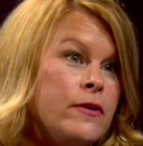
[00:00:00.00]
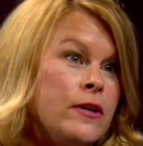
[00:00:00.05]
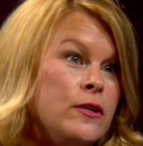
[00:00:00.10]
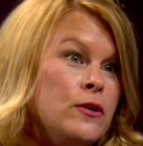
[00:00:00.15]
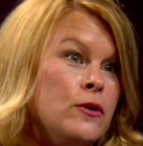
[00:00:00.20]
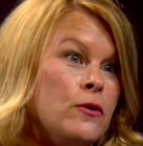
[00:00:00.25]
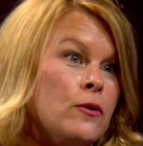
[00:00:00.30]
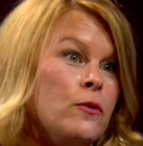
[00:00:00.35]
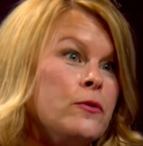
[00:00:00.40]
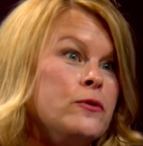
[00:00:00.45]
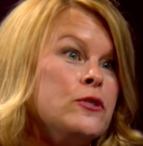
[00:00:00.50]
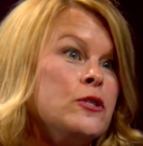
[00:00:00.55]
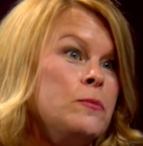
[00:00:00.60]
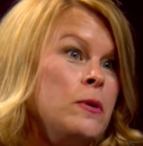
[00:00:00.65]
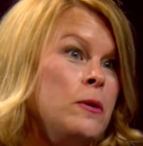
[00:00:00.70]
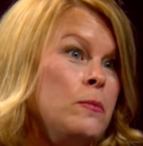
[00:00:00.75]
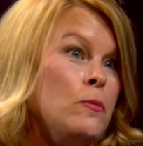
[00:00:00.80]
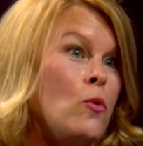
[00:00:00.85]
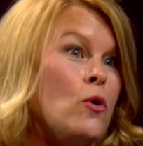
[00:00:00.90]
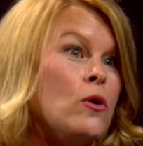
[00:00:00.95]
it, you're going to
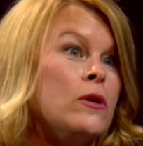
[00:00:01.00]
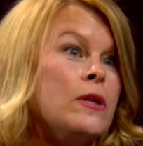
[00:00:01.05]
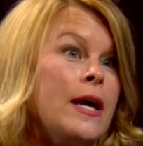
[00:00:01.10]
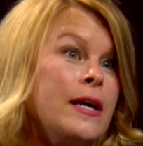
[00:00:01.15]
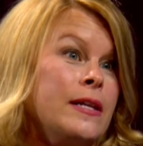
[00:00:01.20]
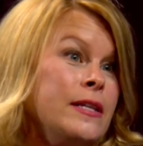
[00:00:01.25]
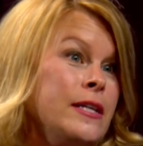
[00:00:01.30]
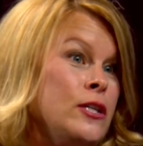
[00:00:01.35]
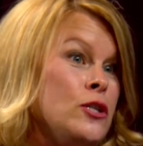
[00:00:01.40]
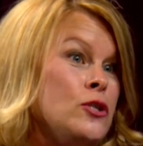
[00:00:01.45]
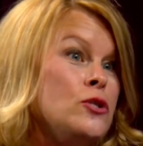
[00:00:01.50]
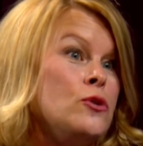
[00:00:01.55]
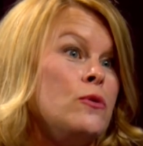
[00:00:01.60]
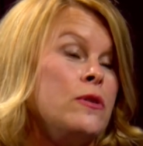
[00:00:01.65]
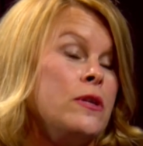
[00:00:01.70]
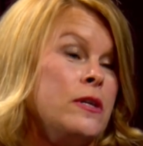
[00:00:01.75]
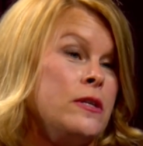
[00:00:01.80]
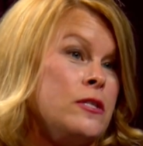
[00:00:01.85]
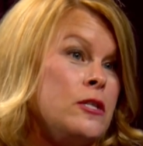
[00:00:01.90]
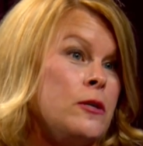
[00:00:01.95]
be more likely to do
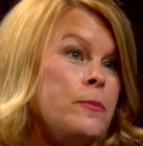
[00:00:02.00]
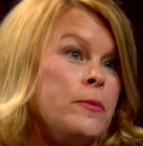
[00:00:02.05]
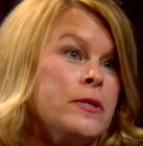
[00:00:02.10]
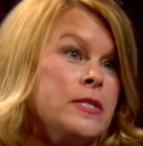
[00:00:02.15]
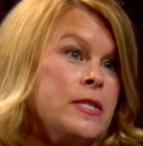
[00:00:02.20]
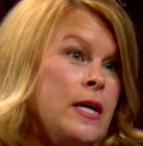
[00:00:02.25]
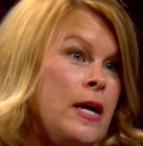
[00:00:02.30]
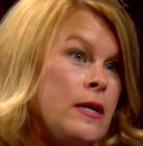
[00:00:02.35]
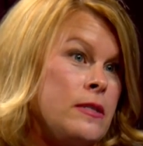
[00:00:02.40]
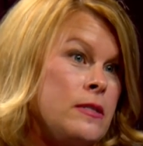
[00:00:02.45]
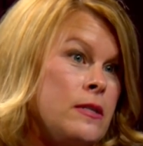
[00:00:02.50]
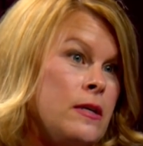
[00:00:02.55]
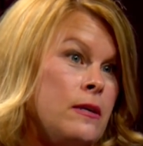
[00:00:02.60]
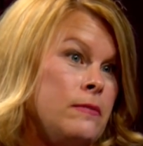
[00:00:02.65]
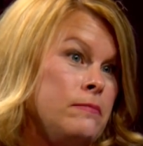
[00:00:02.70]
things to protect it.